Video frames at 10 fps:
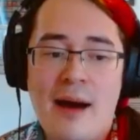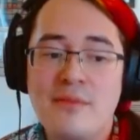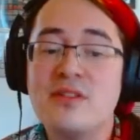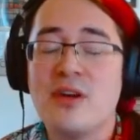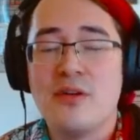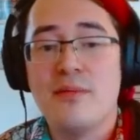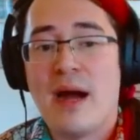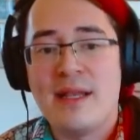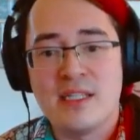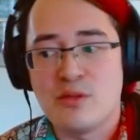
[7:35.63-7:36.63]
so you
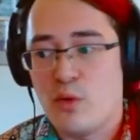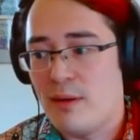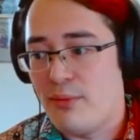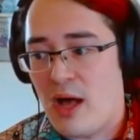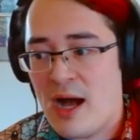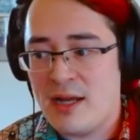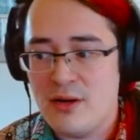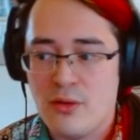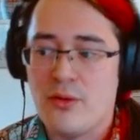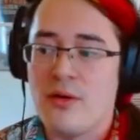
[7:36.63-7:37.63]
might just want to block
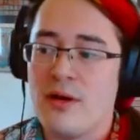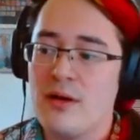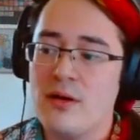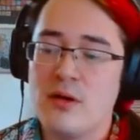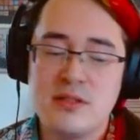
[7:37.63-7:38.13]
or